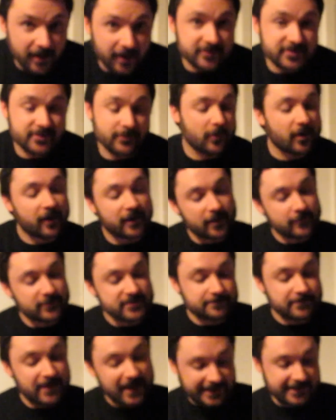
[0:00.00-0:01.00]
So while I
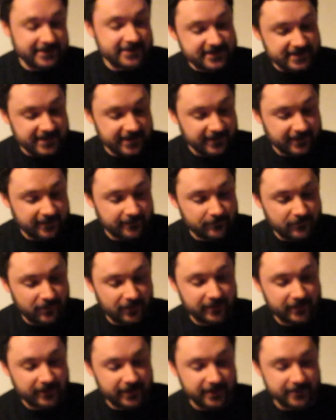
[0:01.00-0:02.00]
was painting
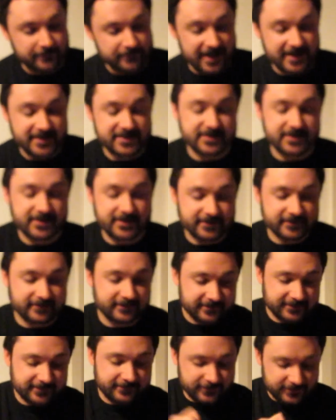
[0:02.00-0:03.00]
my master,
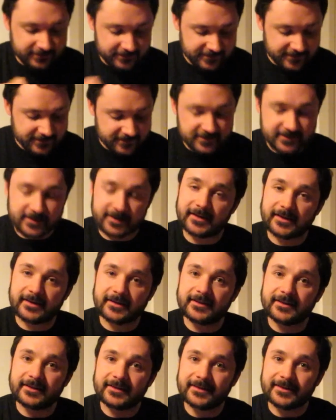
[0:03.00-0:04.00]
I was
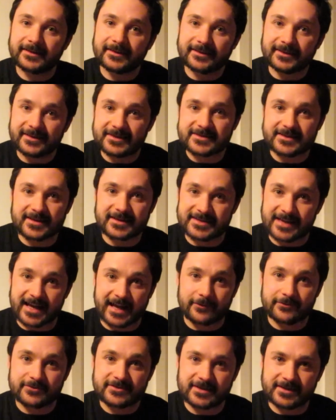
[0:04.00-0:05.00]
listening to
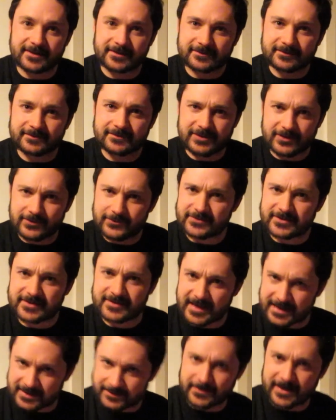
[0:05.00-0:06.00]
how to use
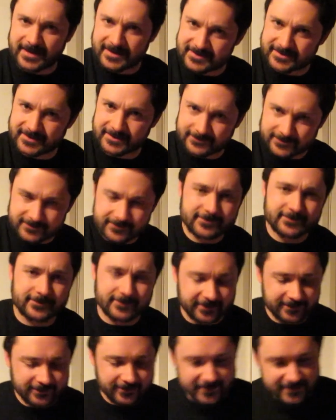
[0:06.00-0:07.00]
said master, which was
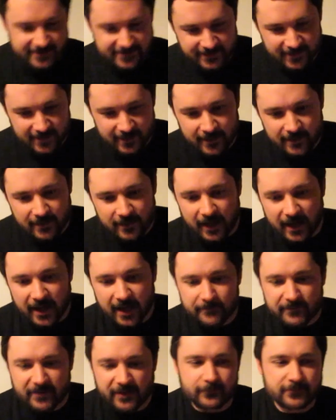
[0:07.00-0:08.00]
quite nice. Yeah.
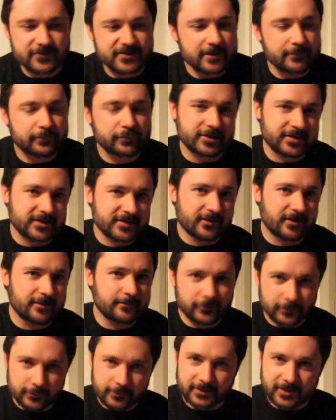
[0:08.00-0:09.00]
And also
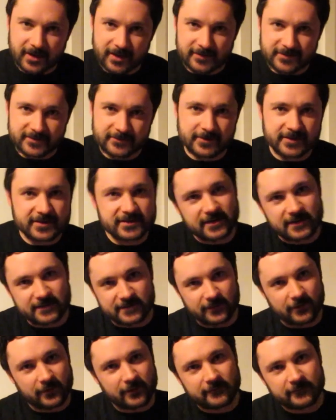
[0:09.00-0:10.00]
Brookside Broadcast, which
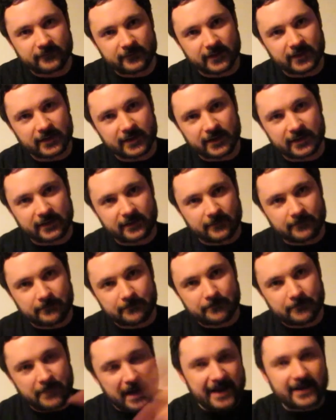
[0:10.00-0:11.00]
does a lot of the
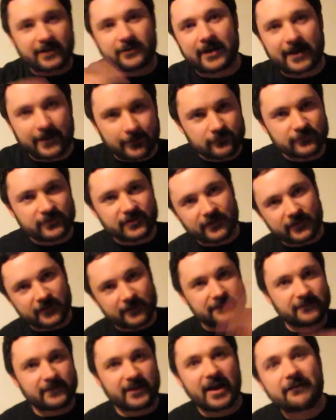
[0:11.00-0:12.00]
background and
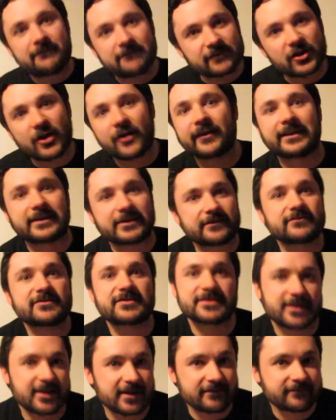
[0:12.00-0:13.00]
the fluff kind of
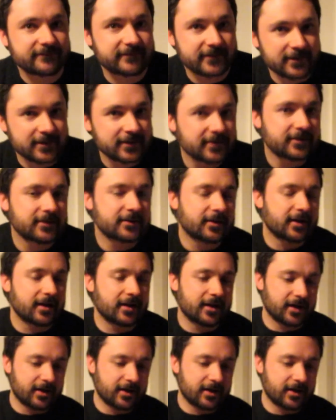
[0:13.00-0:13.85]
stuff. Cool.